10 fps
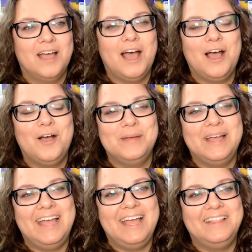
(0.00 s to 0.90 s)

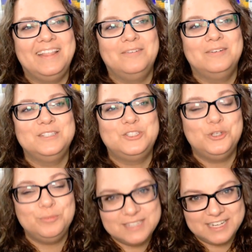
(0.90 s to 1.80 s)
And that was
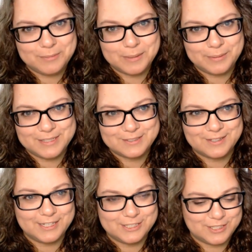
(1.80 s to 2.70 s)
2% of my base
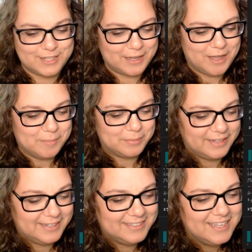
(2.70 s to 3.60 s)
collection that got
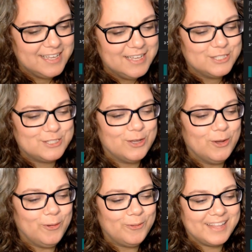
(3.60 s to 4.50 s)
played.
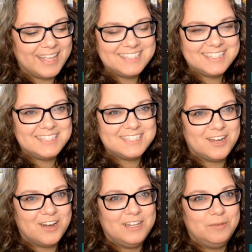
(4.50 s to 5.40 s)
So let's get
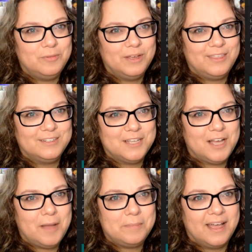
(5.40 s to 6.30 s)
started with our
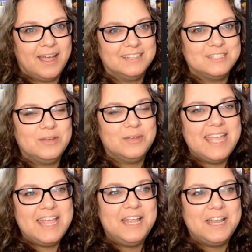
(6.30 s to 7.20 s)
top 9. So
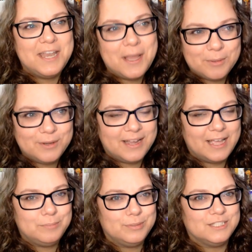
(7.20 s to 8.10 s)
in number
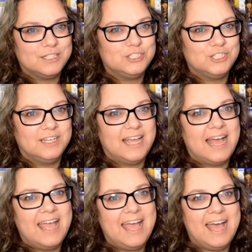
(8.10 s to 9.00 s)
9 position,
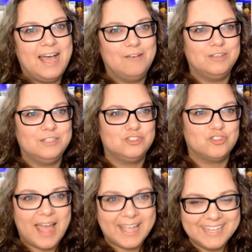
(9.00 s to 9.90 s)
I have
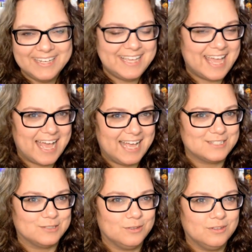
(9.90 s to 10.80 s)
Dragon
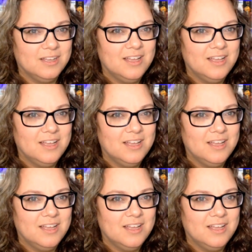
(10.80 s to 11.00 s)
Castle.